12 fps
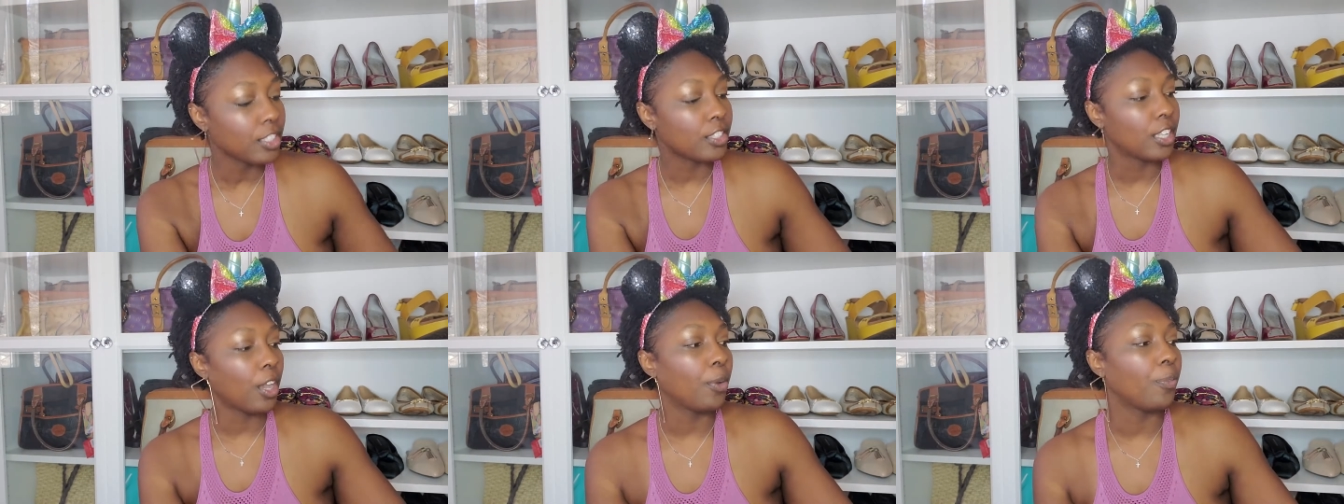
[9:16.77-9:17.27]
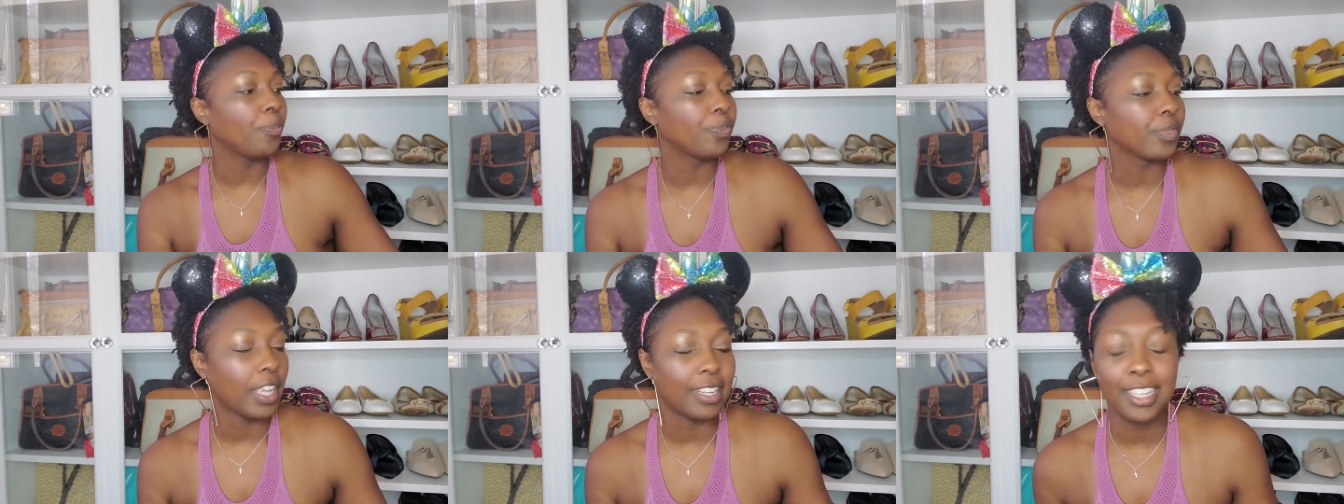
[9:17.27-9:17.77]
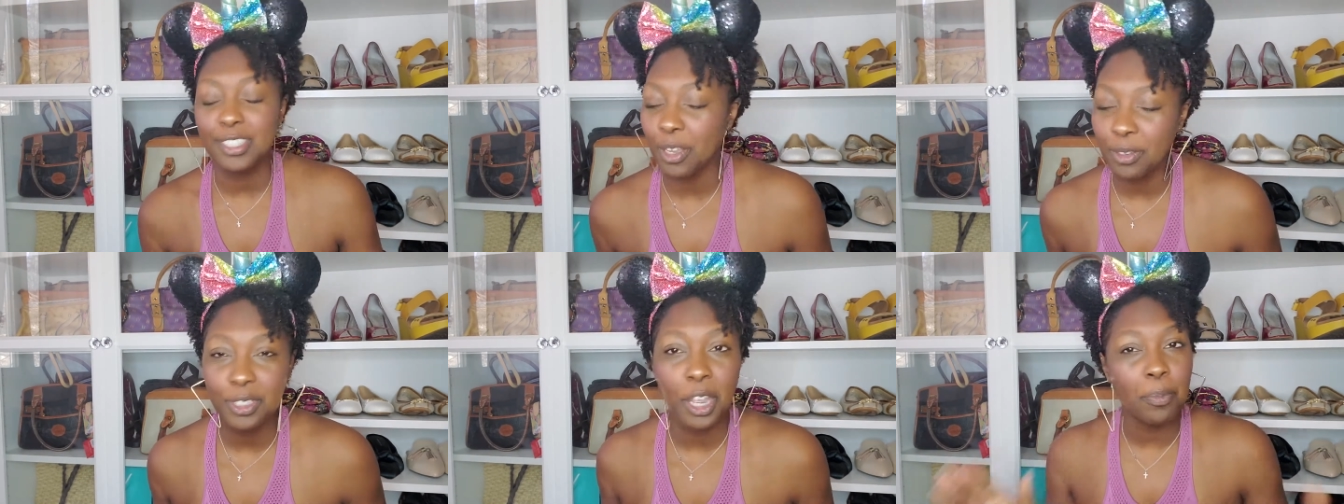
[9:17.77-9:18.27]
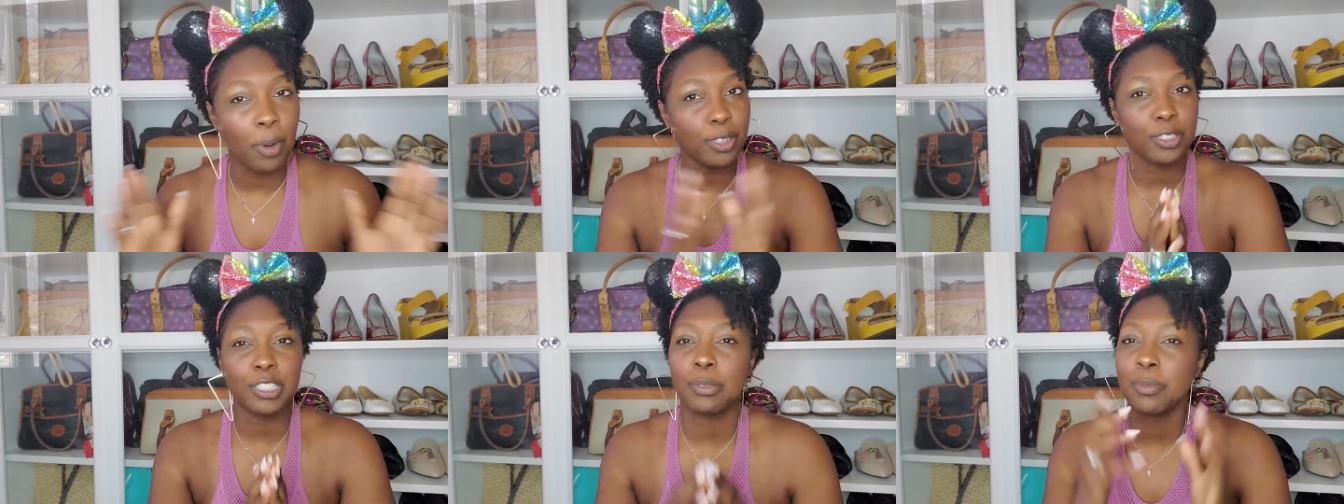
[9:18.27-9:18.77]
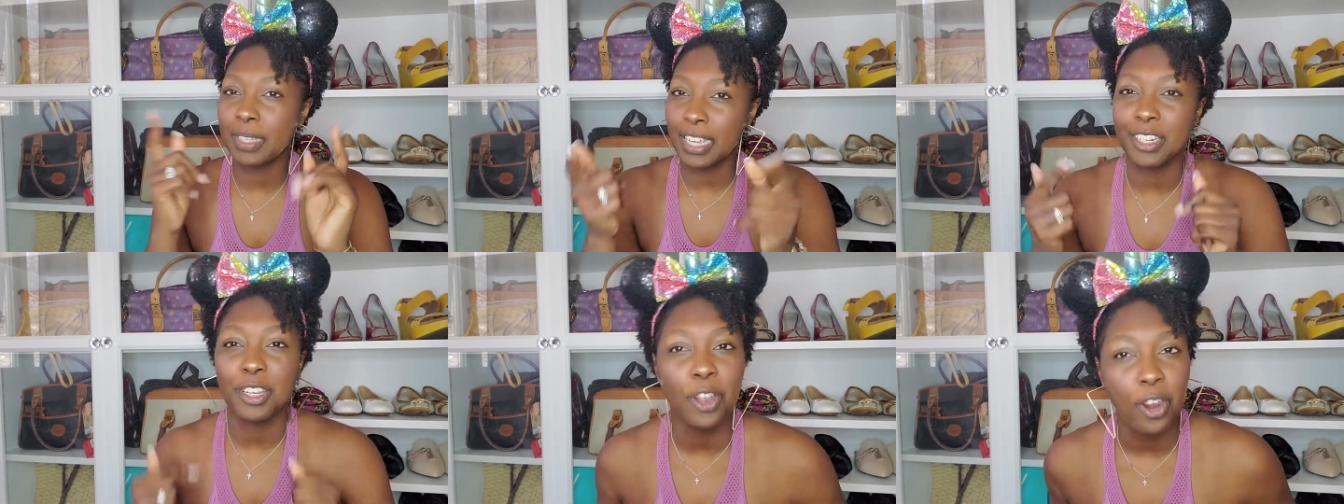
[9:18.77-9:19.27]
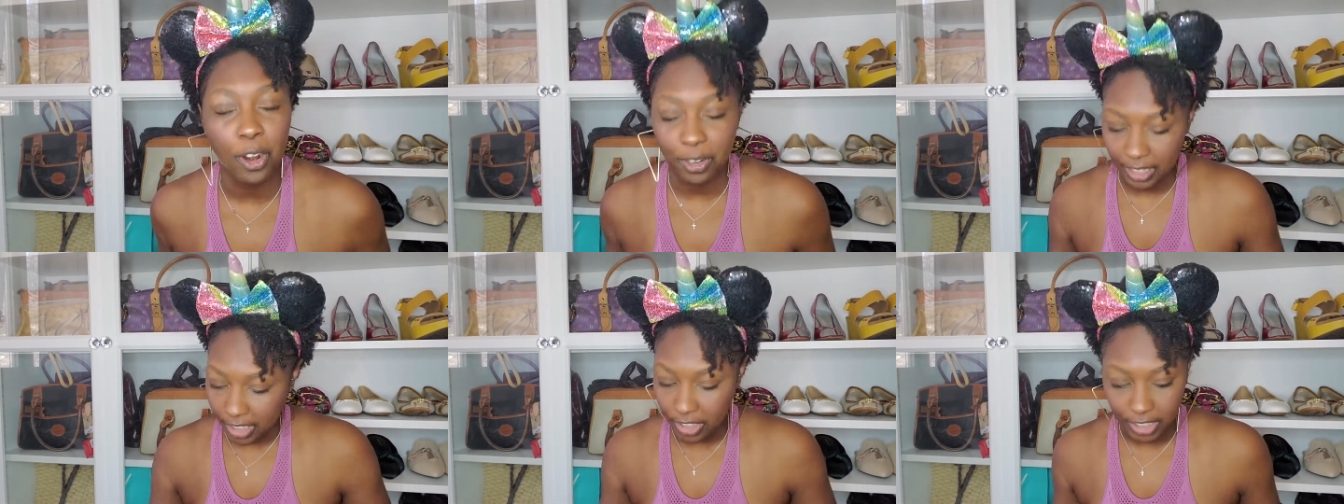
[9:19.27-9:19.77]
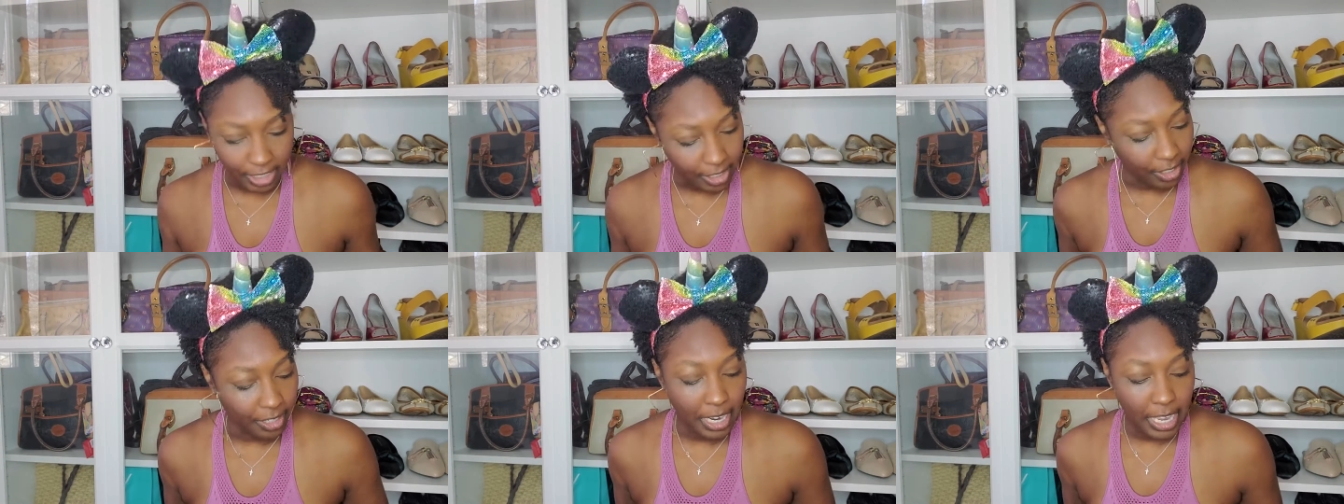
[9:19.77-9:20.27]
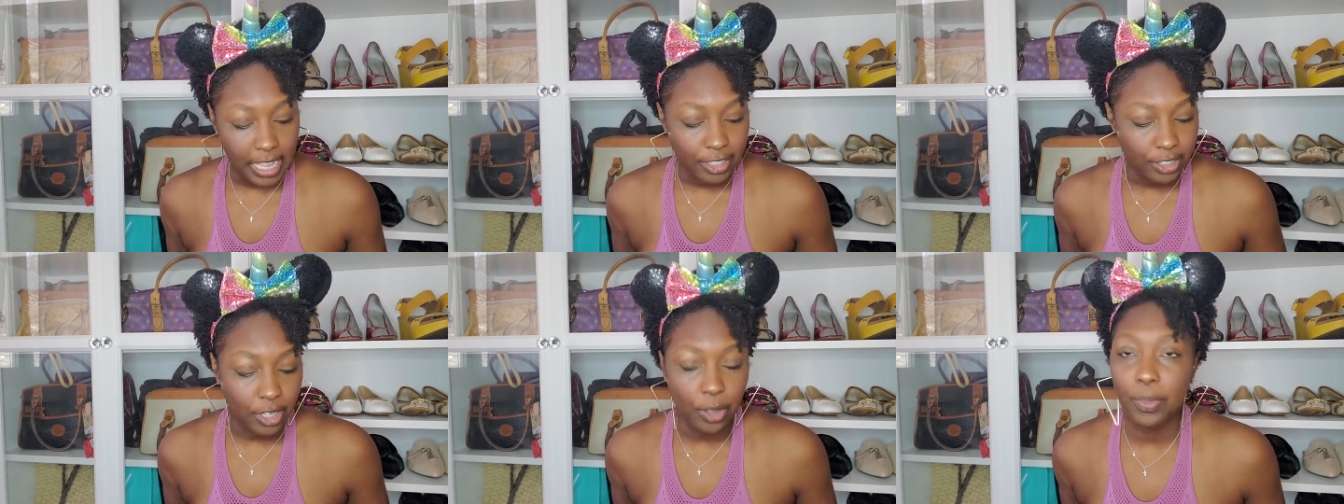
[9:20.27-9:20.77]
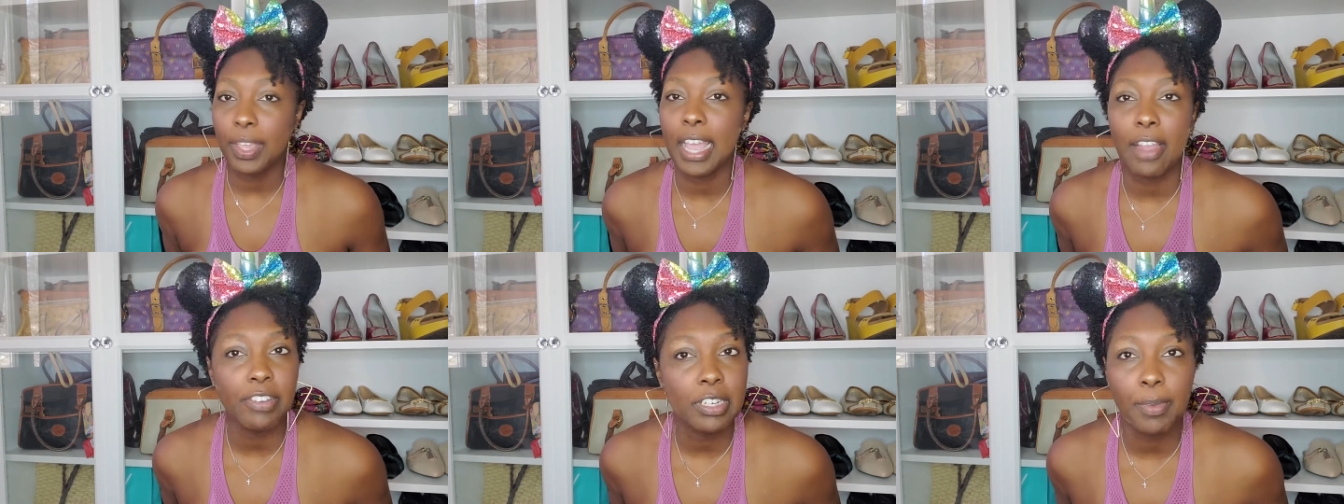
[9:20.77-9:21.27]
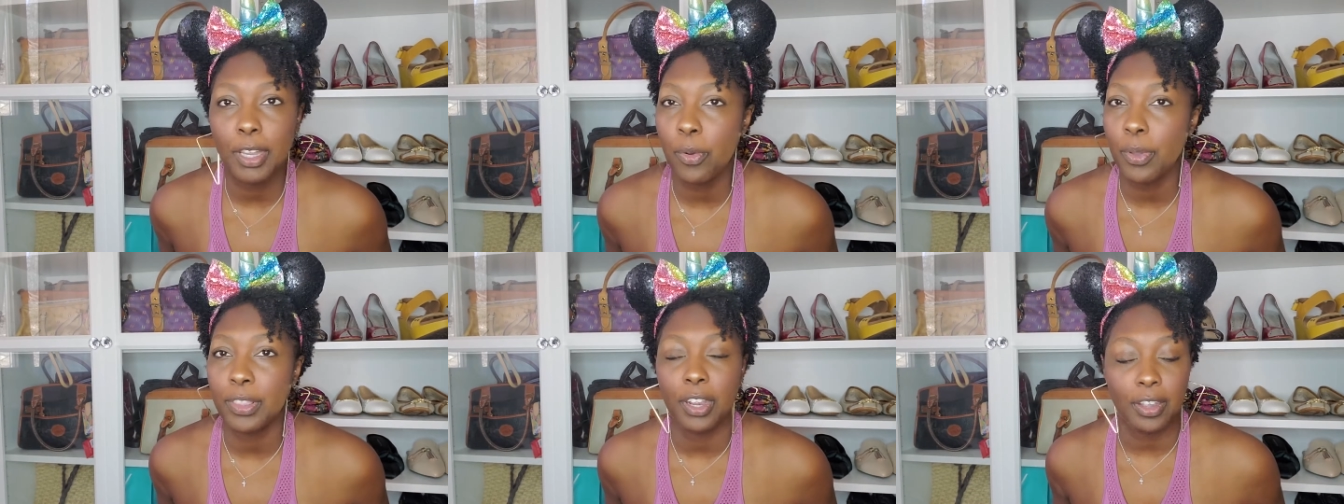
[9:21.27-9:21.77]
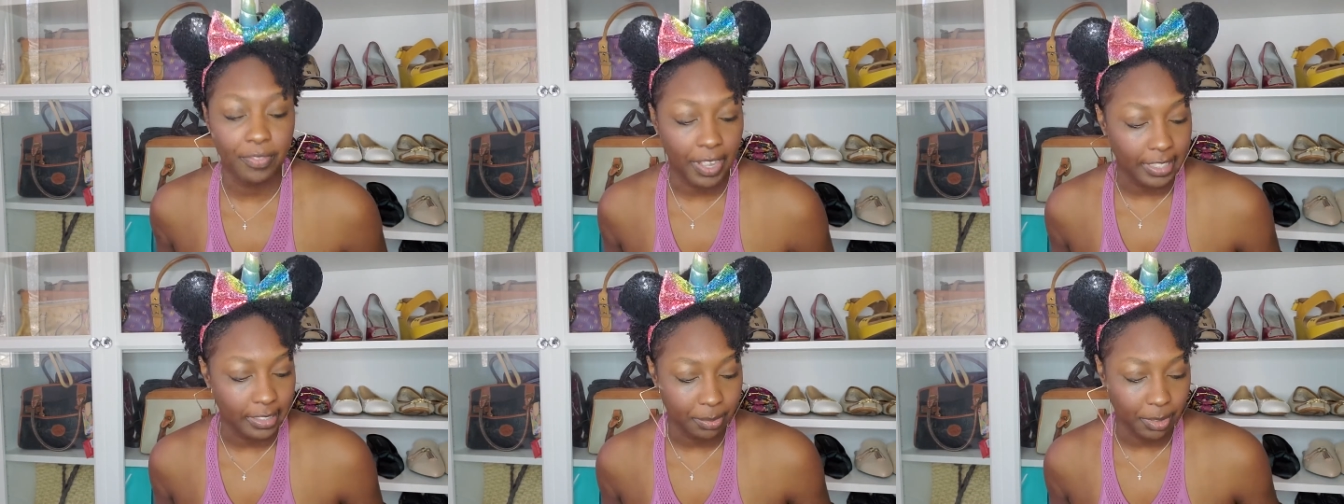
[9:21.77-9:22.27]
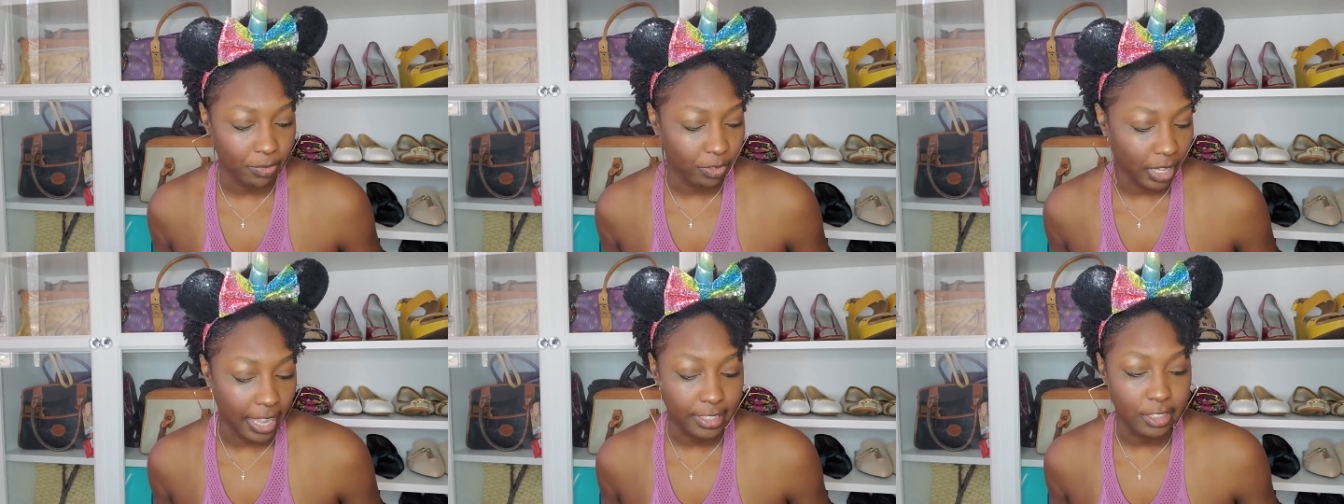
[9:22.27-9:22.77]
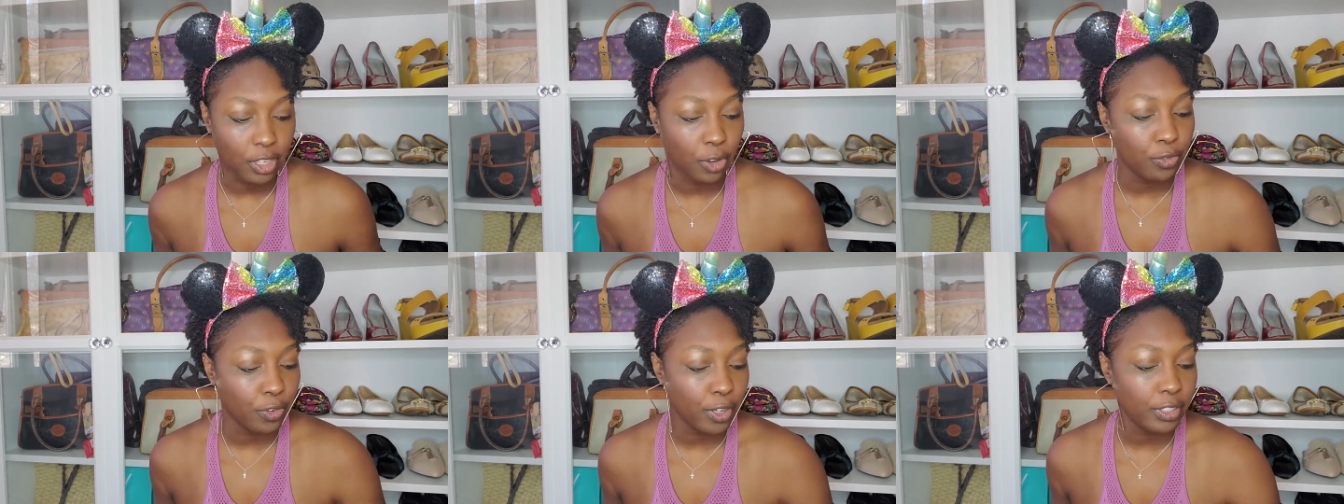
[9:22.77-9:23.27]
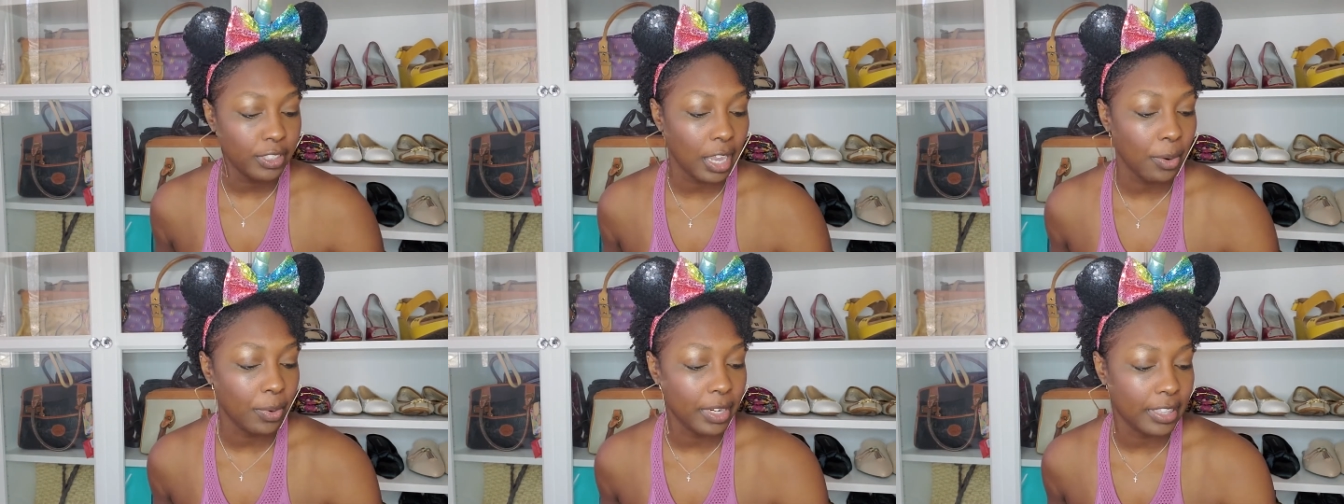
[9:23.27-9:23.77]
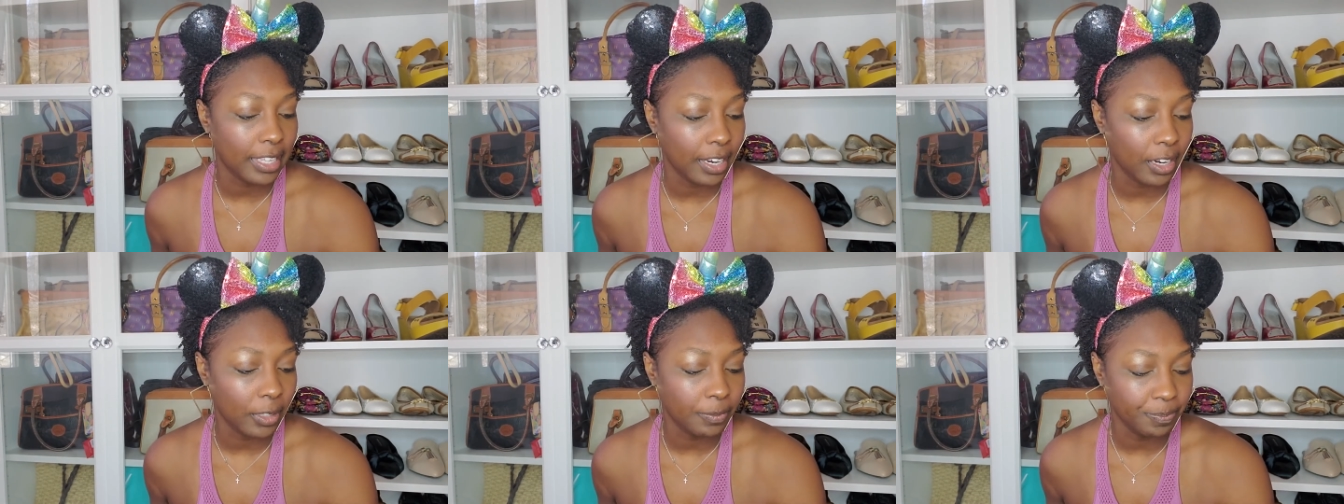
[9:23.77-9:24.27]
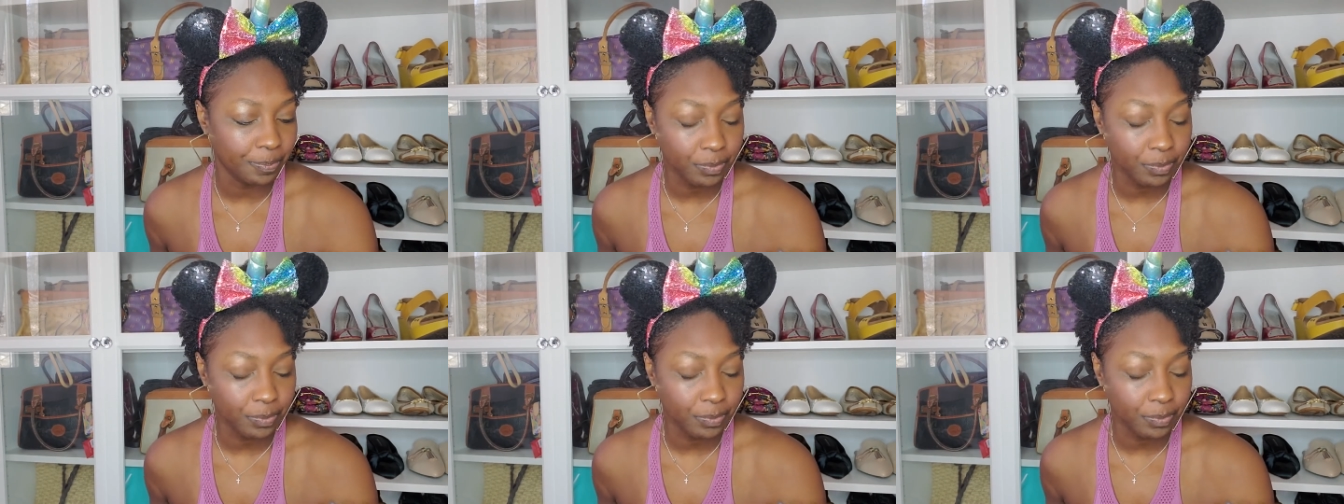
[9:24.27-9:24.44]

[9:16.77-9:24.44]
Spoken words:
So, and I told y'all Marshall's has been hitting it hard this year, so every time I go in there I find something fly. So first I went in there,